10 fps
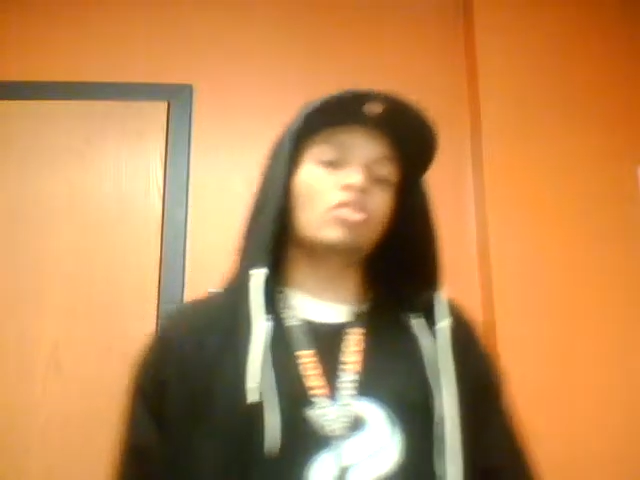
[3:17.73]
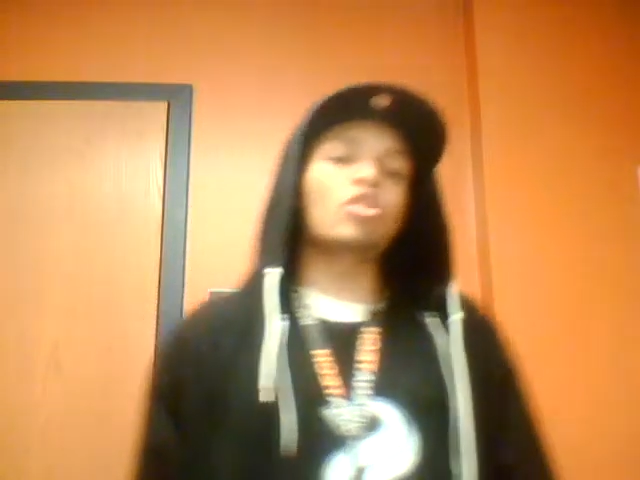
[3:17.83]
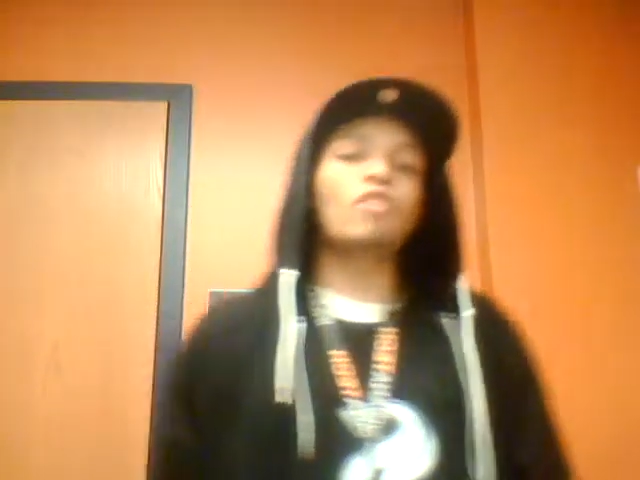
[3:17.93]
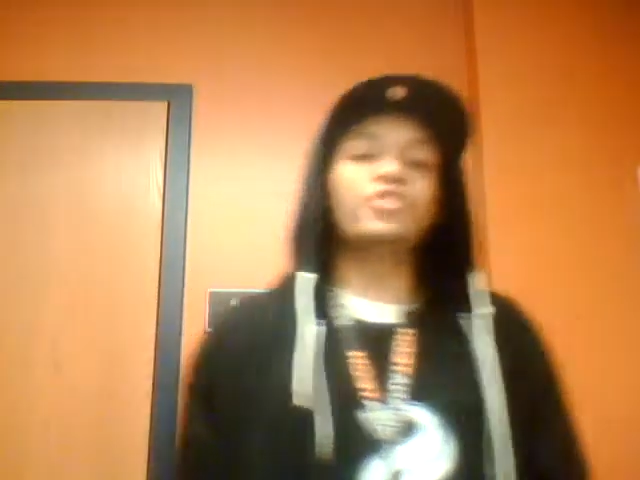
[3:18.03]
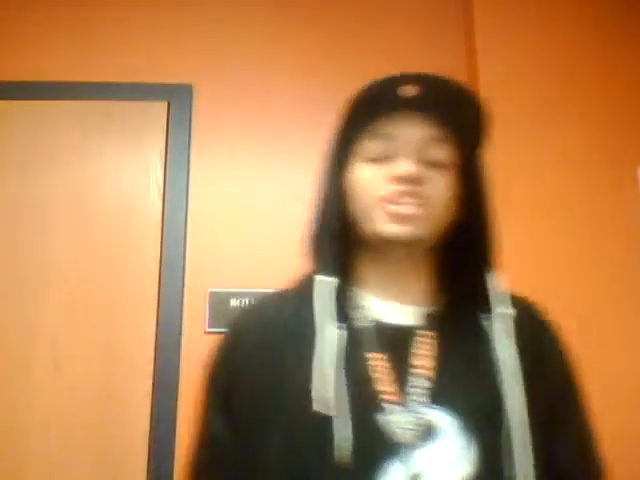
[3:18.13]

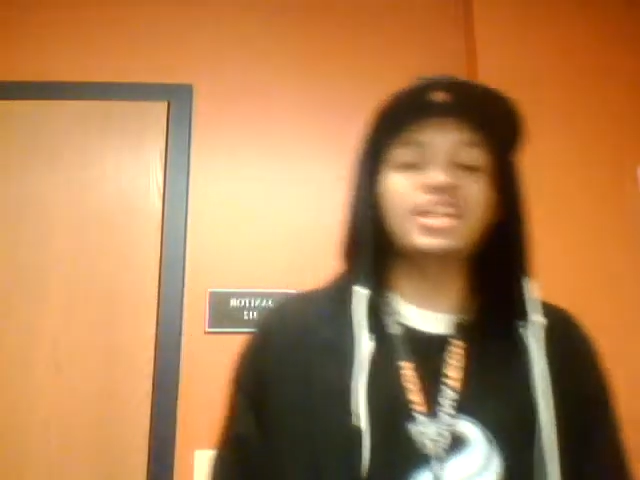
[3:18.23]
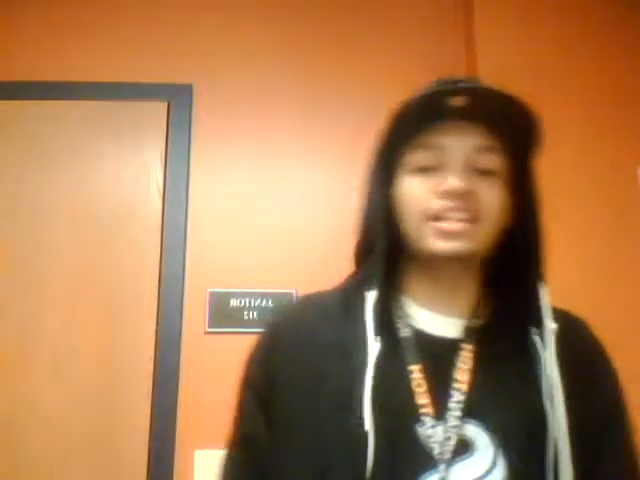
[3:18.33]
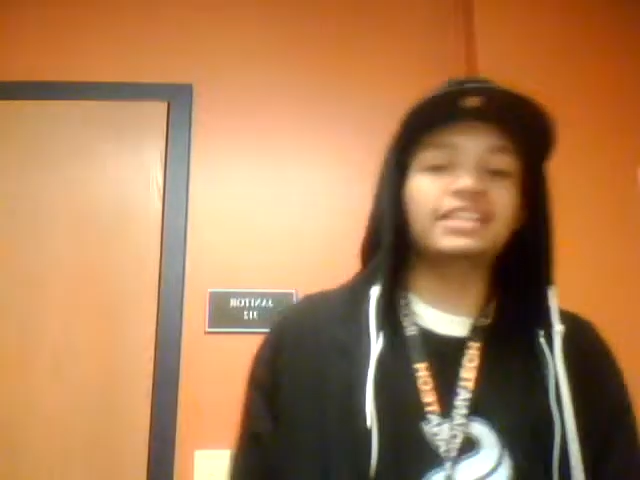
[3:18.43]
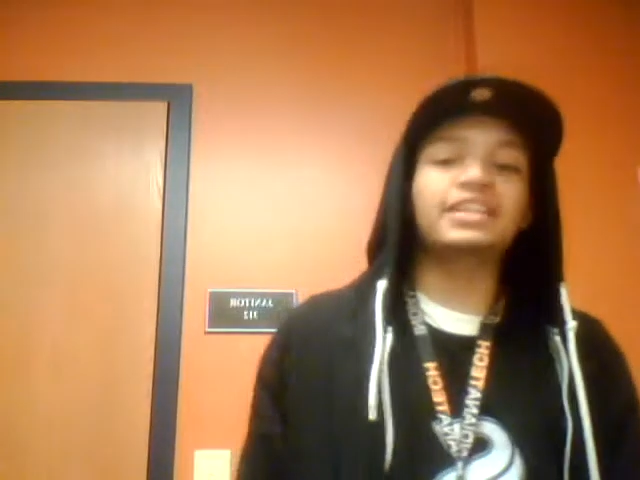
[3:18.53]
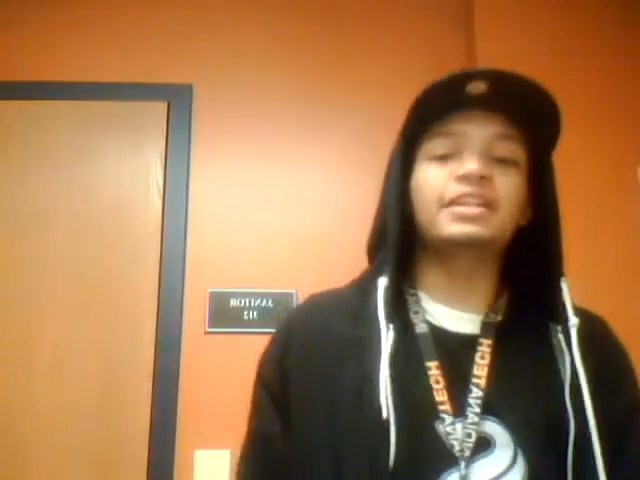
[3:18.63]
Kofi
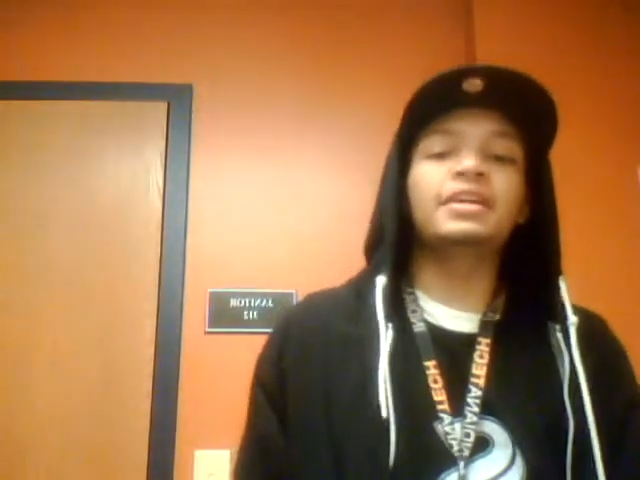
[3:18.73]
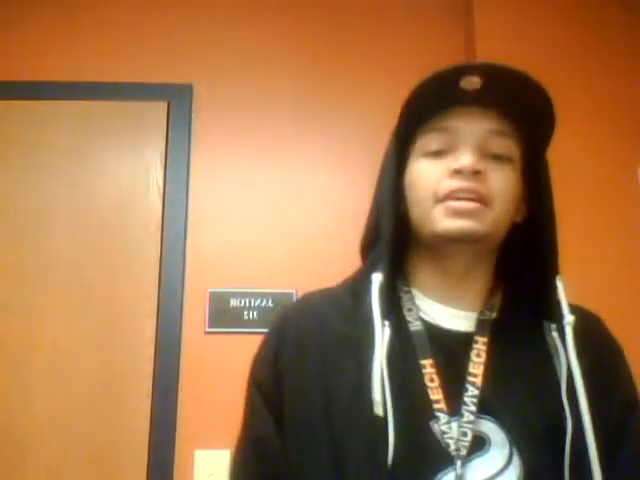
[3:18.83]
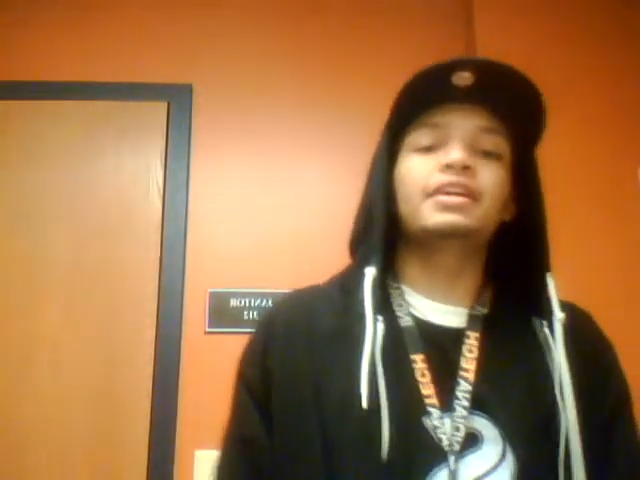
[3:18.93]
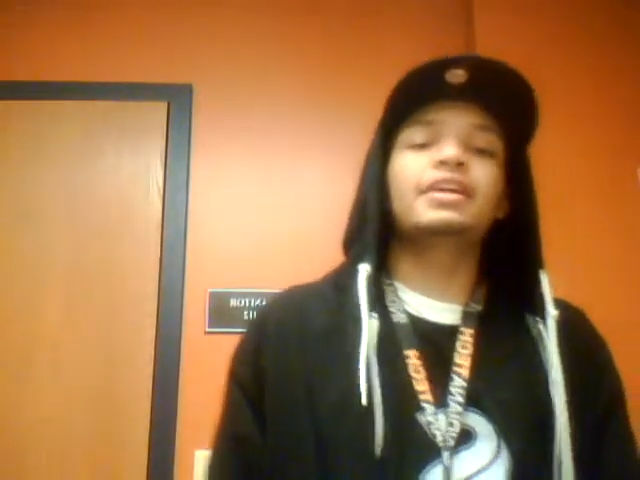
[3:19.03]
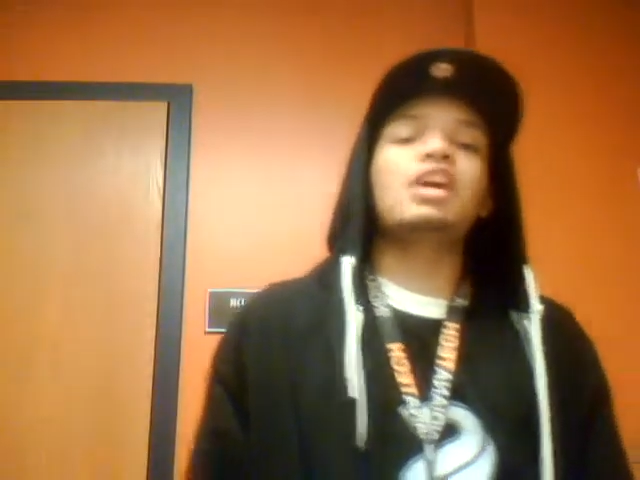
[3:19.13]
Kingston
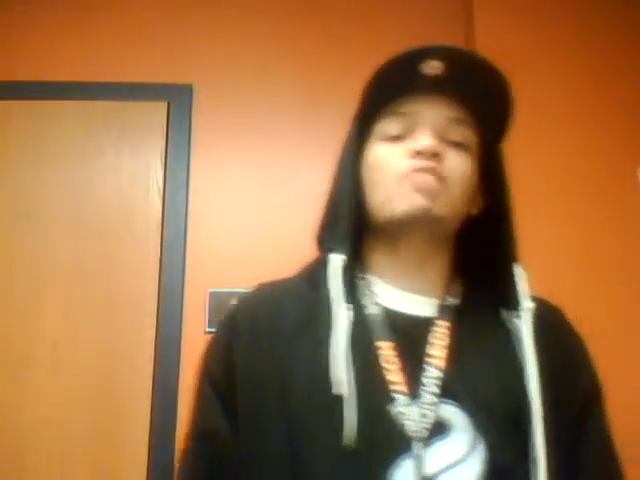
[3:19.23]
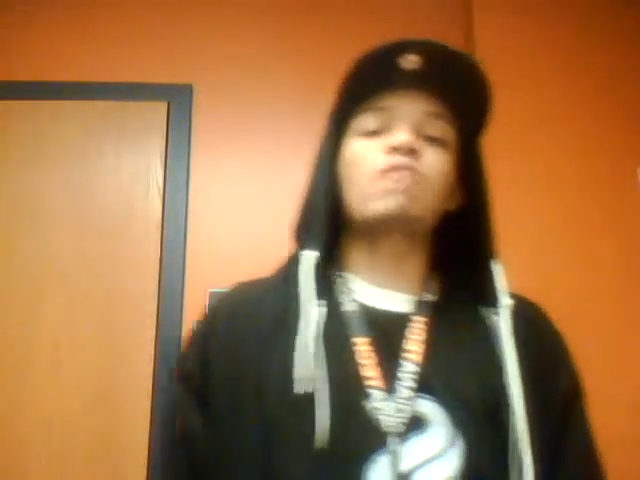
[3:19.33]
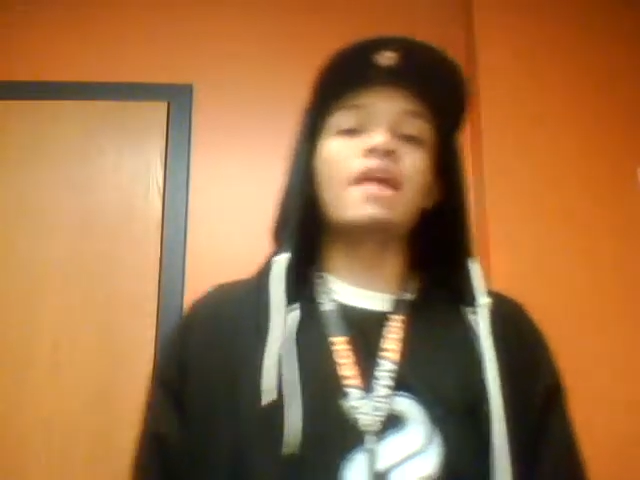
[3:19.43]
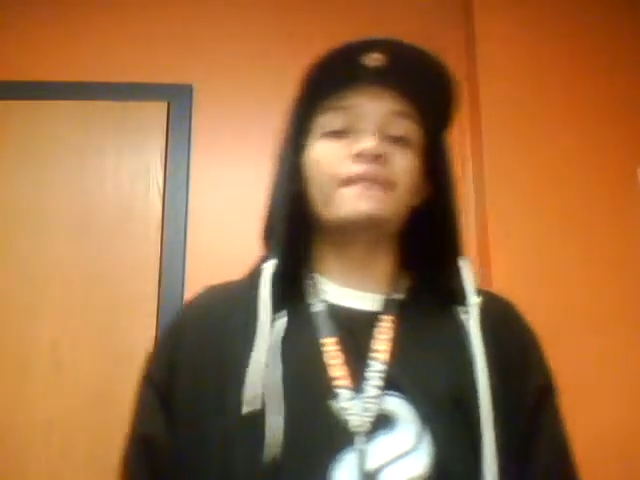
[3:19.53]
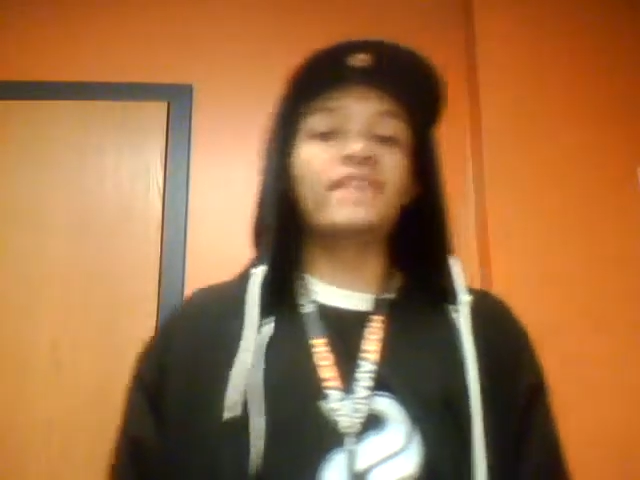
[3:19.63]
and
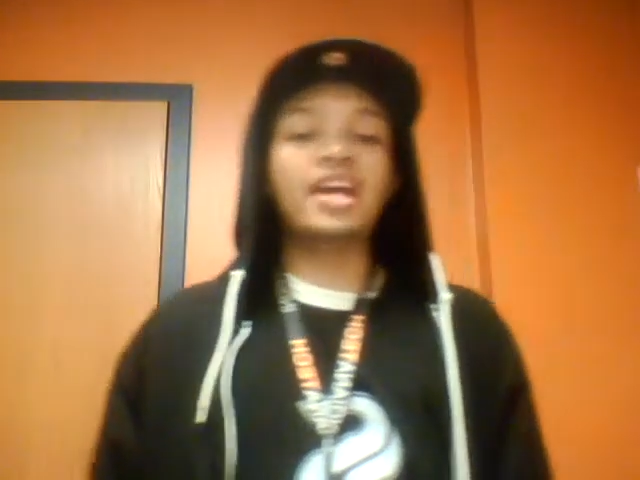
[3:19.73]
Rob